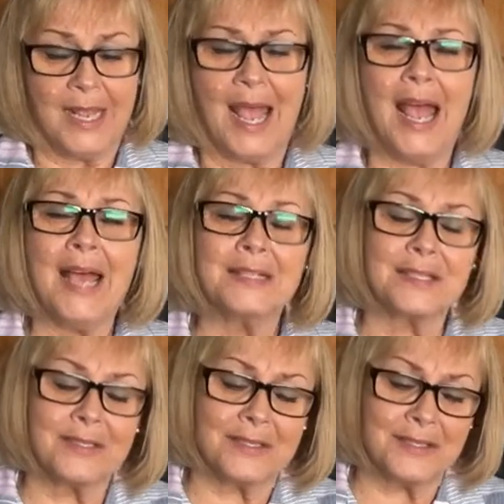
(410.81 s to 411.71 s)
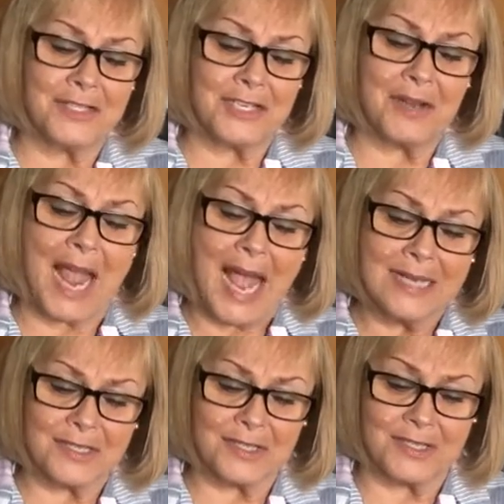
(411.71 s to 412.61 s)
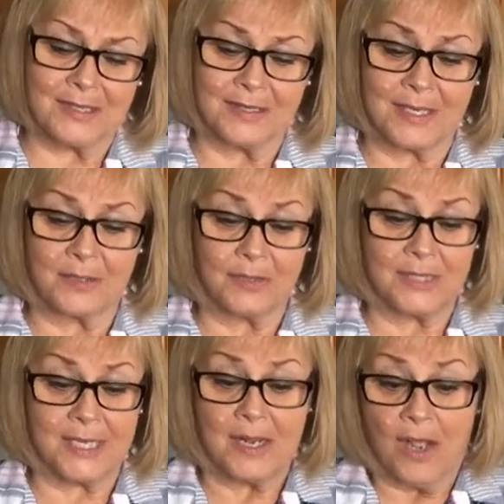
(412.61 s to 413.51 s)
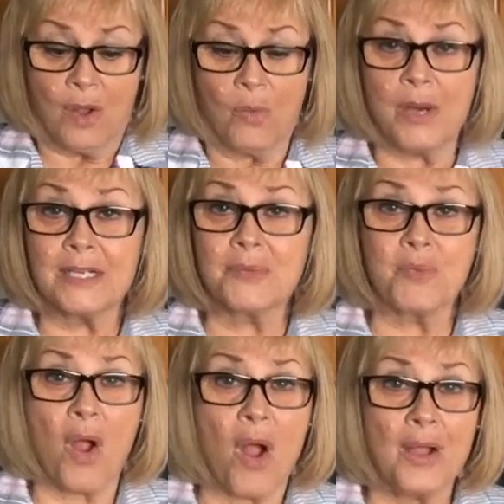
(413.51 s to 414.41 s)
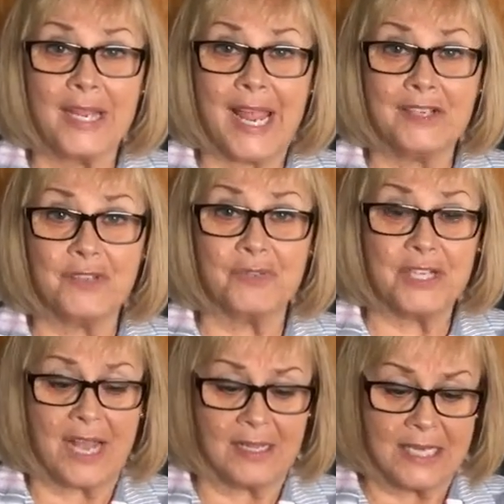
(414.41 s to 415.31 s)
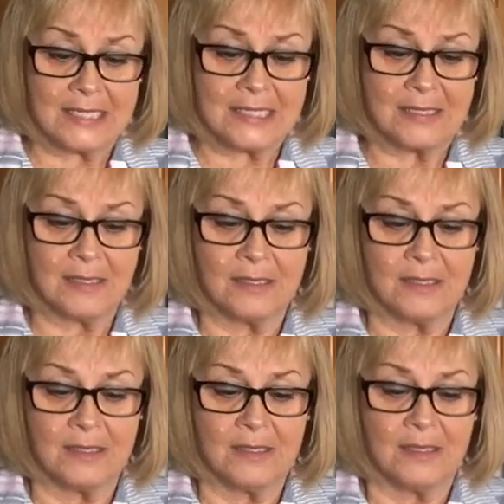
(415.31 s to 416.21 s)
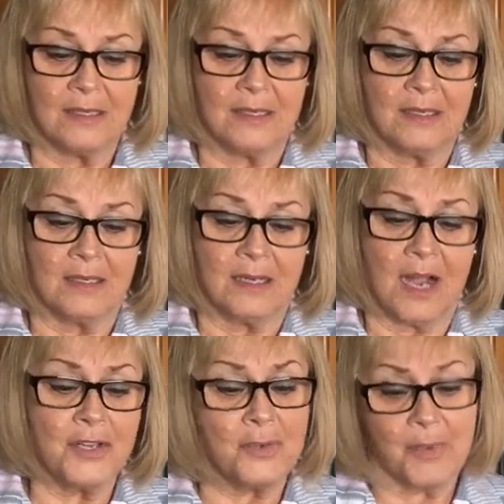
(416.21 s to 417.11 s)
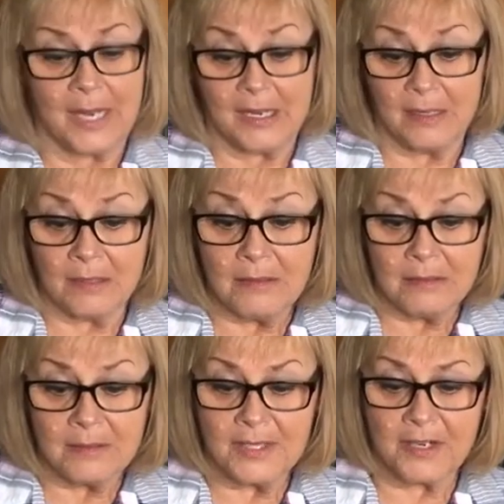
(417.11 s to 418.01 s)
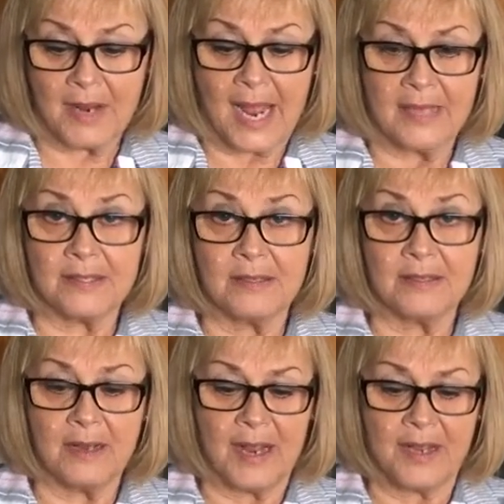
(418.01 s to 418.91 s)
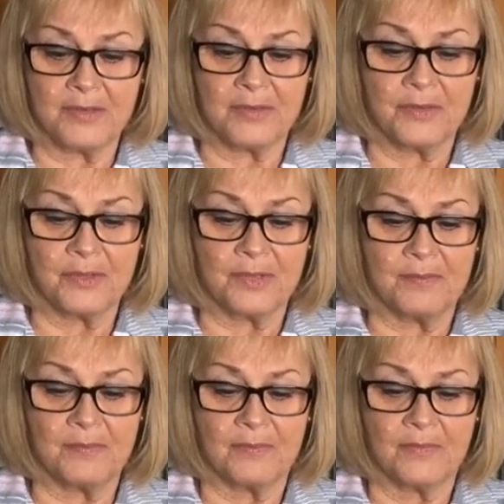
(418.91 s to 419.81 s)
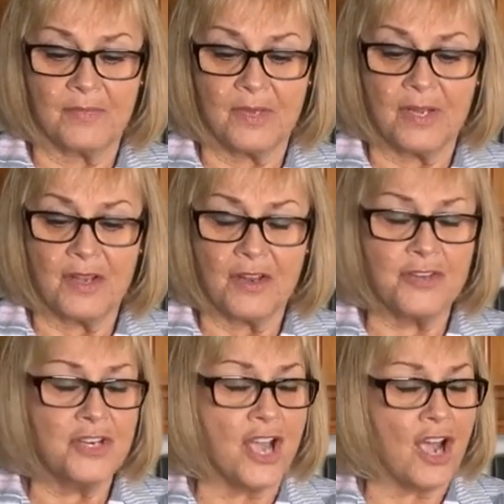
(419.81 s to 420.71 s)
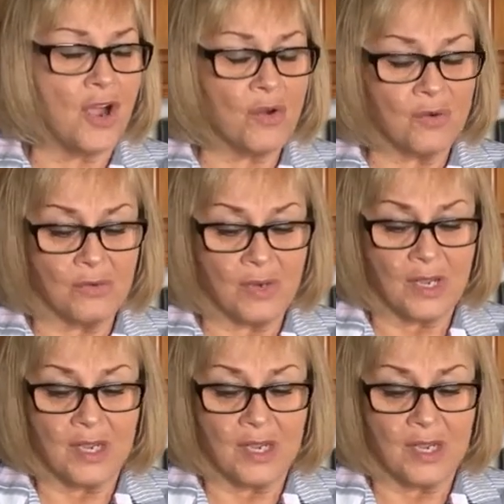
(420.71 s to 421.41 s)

"Aslan, dear Aslan," said Lucy, "what is wrong? Can't you tell us?" "Are you ill, dear Aslan?" asked Susan. "No,